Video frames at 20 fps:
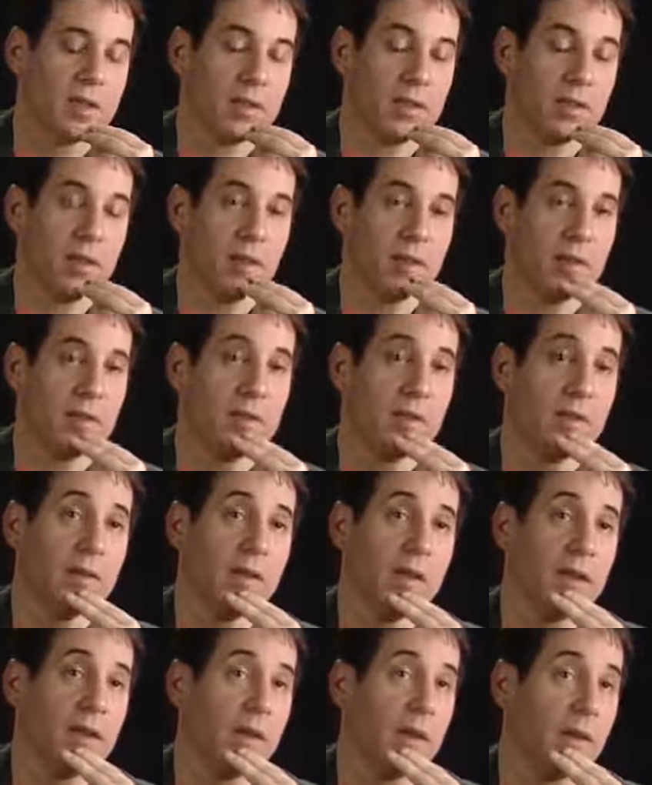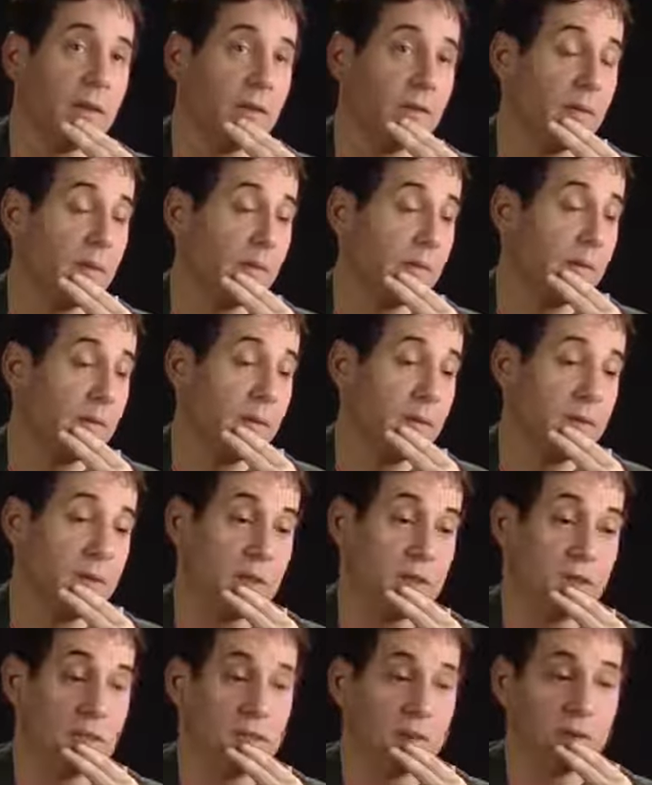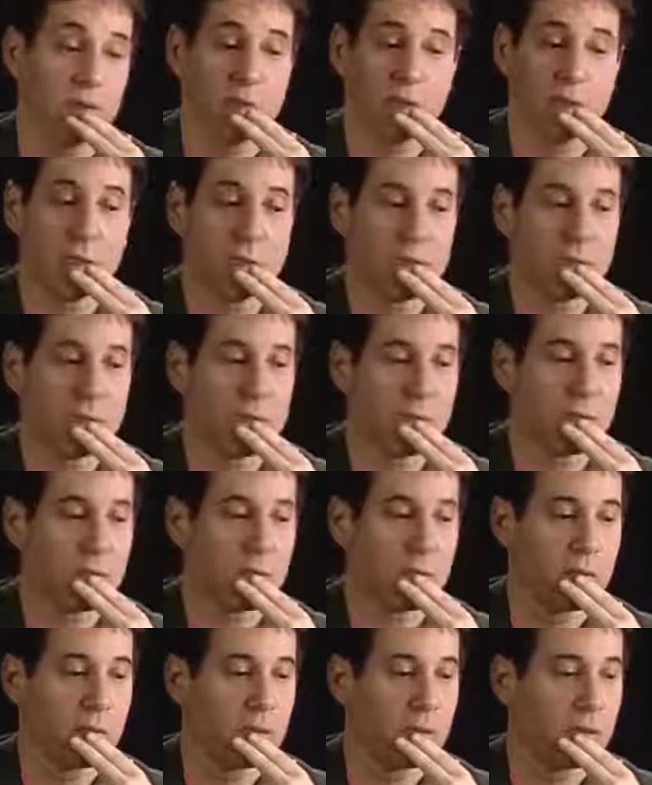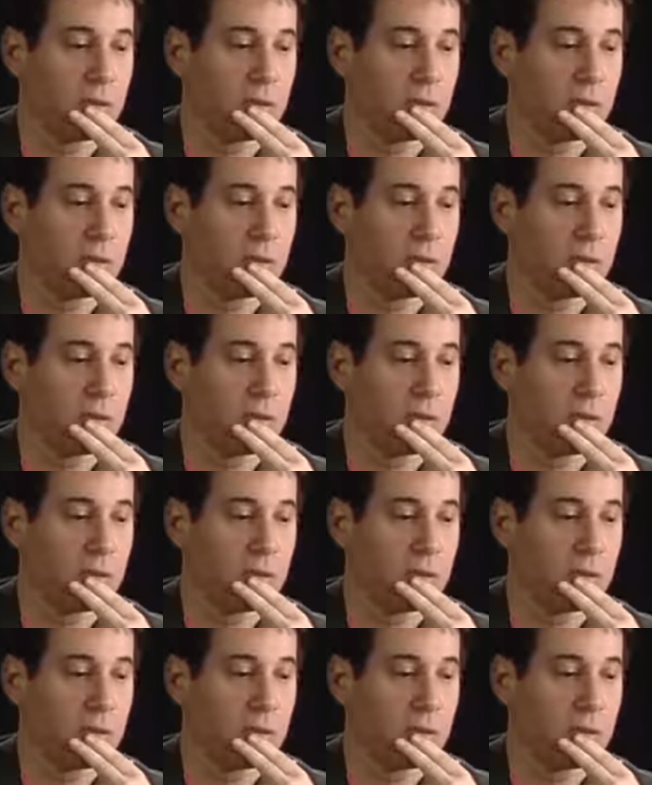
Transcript: lyrical thinking from the 50s to the 60s,